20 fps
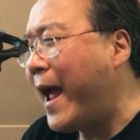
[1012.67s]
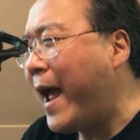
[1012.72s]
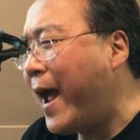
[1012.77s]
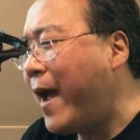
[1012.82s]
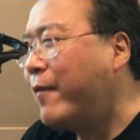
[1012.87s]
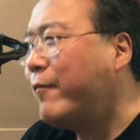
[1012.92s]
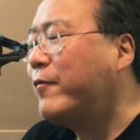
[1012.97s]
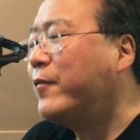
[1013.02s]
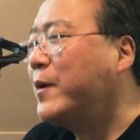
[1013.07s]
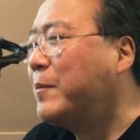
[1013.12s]

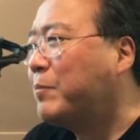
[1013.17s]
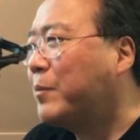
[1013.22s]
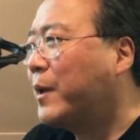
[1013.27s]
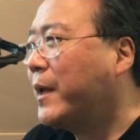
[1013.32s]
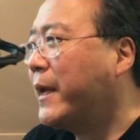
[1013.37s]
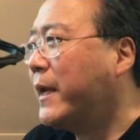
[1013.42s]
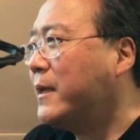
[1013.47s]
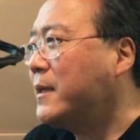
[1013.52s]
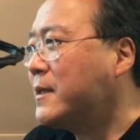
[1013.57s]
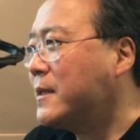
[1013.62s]
every
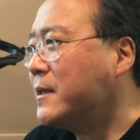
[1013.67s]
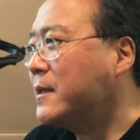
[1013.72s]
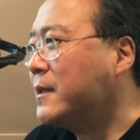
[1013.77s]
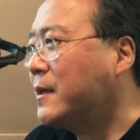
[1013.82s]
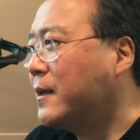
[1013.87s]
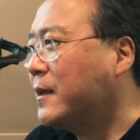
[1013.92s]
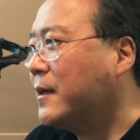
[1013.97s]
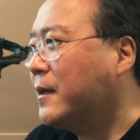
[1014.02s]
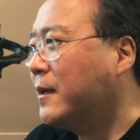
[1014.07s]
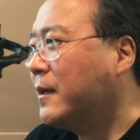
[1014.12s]
place
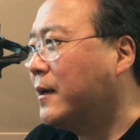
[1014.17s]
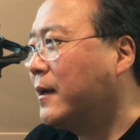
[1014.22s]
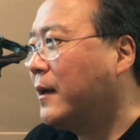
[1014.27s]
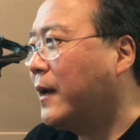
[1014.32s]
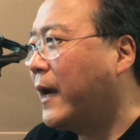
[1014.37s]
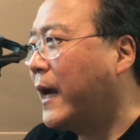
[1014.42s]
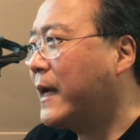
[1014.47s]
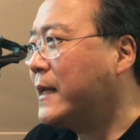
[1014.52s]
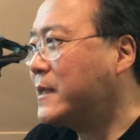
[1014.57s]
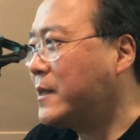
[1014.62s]

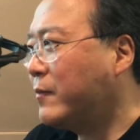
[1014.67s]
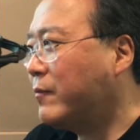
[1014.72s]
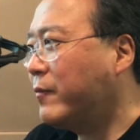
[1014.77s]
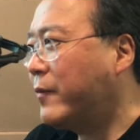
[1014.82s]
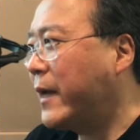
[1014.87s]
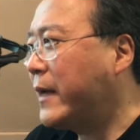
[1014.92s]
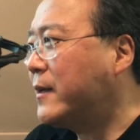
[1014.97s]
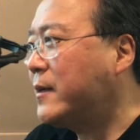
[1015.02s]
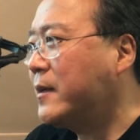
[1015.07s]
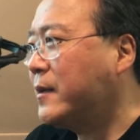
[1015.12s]
has
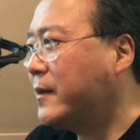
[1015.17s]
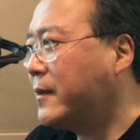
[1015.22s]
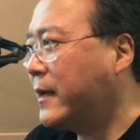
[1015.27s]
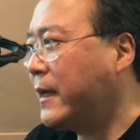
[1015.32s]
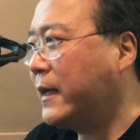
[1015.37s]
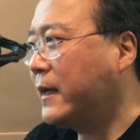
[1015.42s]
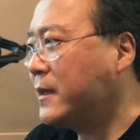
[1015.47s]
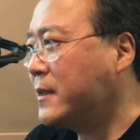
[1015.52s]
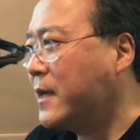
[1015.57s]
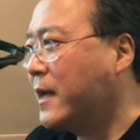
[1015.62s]
invented
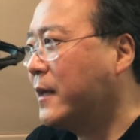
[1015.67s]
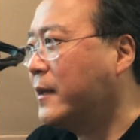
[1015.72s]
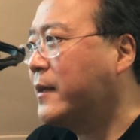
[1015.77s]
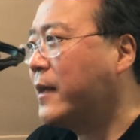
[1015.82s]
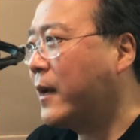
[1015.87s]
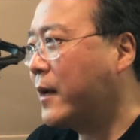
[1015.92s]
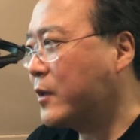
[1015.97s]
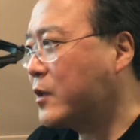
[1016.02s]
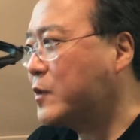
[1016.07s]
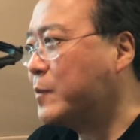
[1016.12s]
things
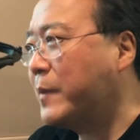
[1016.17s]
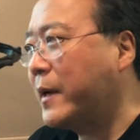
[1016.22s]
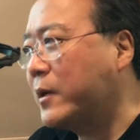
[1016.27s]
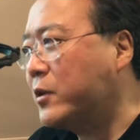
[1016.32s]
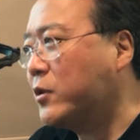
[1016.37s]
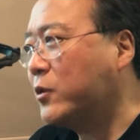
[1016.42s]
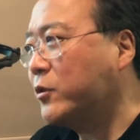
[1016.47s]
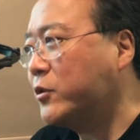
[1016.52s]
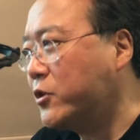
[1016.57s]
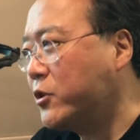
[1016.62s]
that are
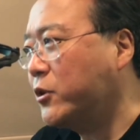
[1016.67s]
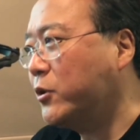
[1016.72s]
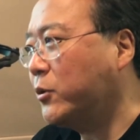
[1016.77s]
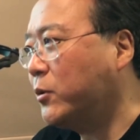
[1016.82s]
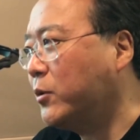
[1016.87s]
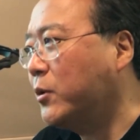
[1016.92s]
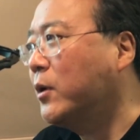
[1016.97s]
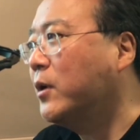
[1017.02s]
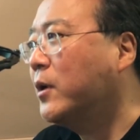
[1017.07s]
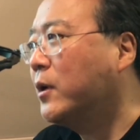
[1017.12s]
special
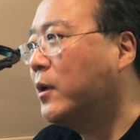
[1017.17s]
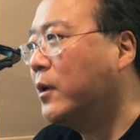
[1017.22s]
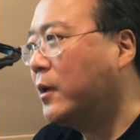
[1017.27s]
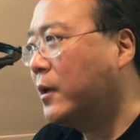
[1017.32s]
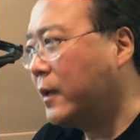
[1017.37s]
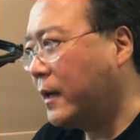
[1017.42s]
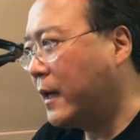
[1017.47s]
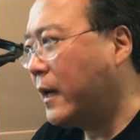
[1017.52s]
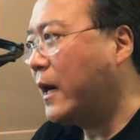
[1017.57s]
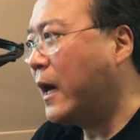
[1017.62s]
to
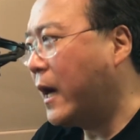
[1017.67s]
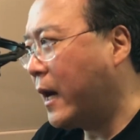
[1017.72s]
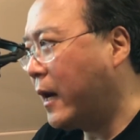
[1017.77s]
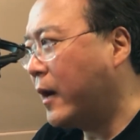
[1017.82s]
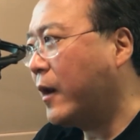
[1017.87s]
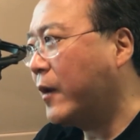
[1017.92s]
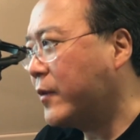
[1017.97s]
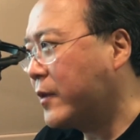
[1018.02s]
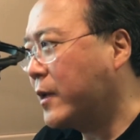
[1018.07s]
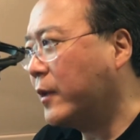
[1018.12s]

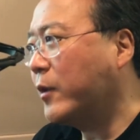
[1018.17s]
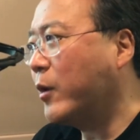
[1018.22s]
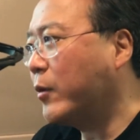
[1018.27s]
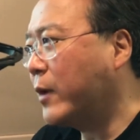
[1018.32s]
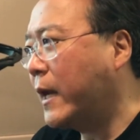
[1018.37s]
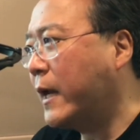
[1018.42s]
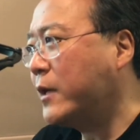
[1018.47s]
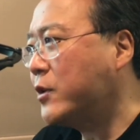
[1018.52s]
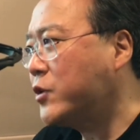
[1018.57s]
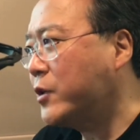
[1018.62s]
the
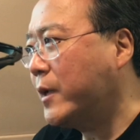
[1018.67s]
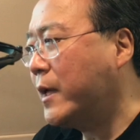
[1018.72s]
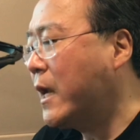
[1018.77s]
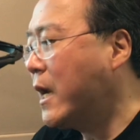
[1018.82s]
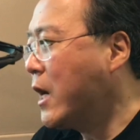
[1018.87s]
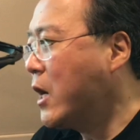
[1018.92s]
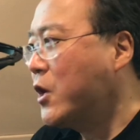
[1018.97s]
location.